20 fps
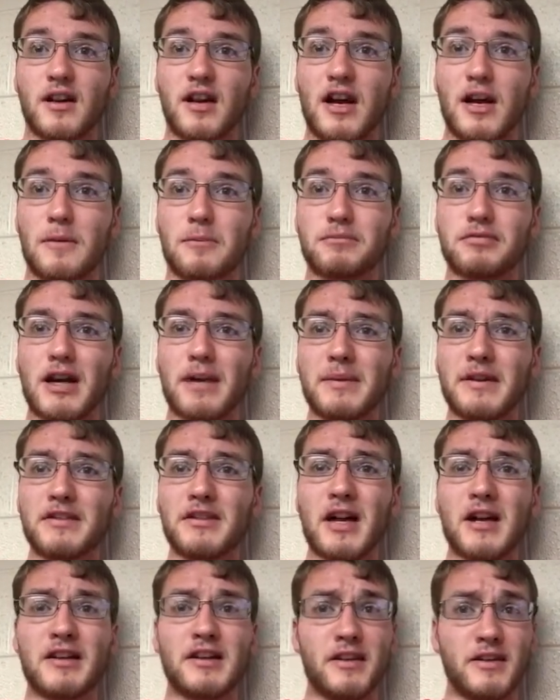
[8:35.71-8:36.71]
Probably
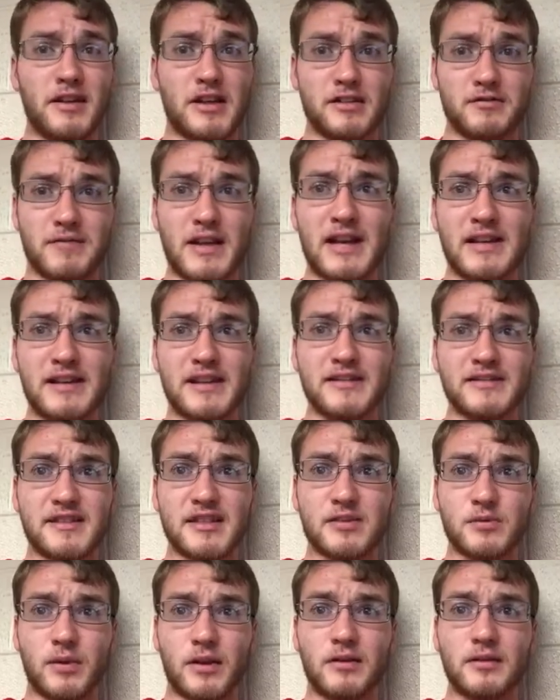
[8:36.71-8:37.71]
not nearly as ranty as
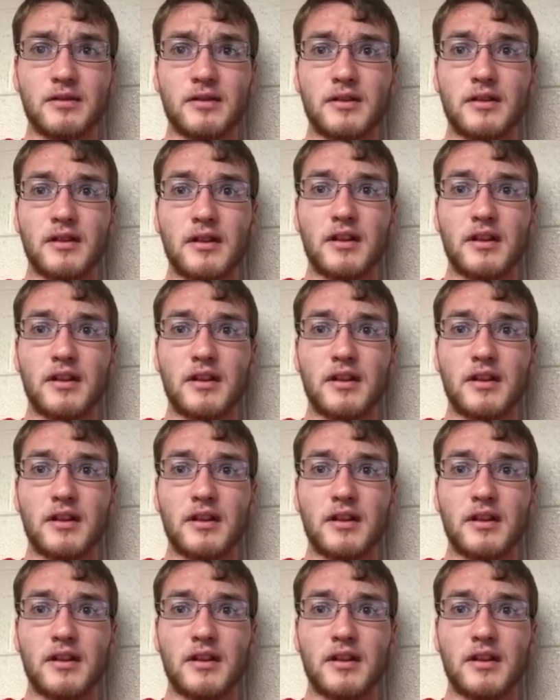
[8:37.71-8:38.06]
this one,